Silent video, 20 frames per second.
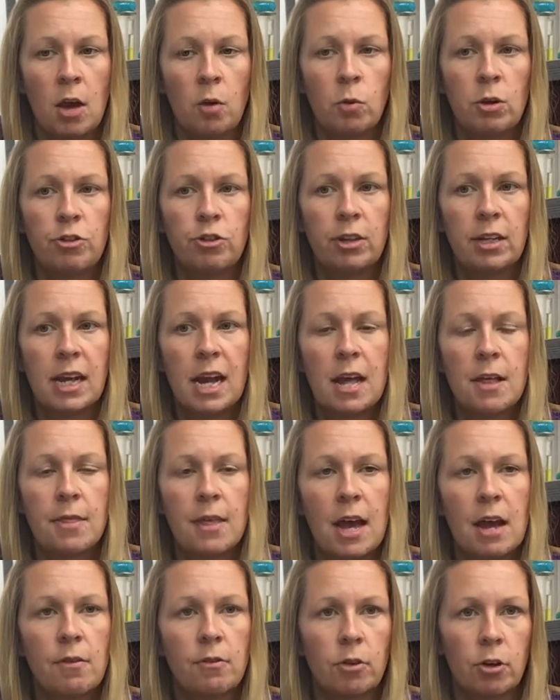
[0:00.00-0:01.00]
which get
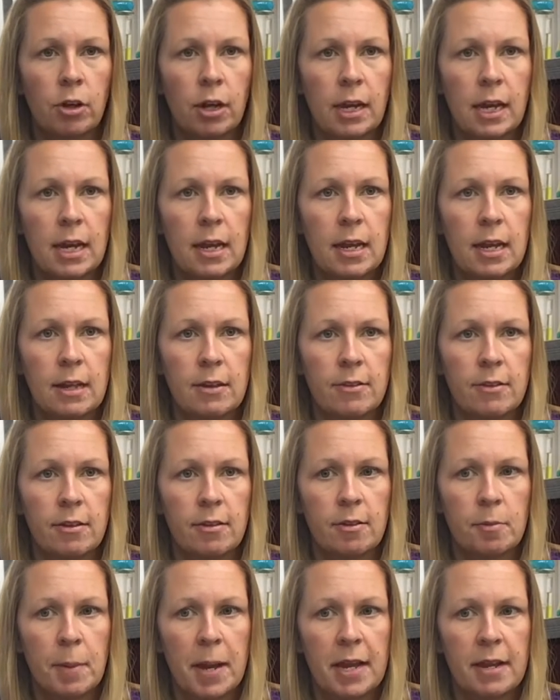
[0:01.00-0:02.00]
that rocket into
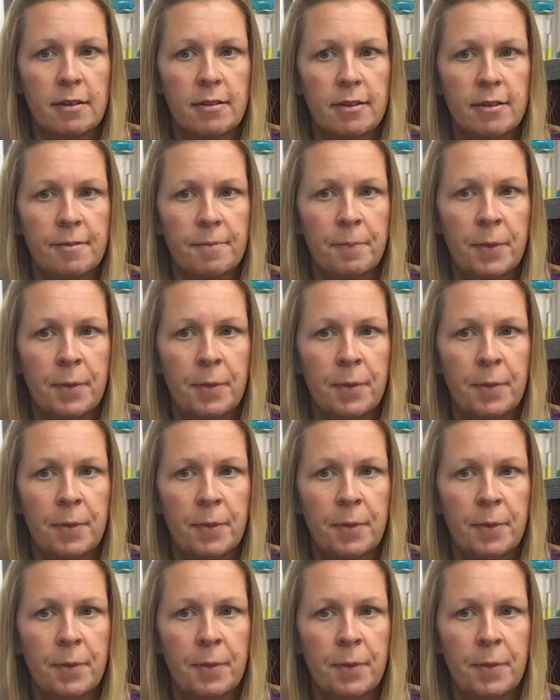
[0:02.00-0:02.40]
space.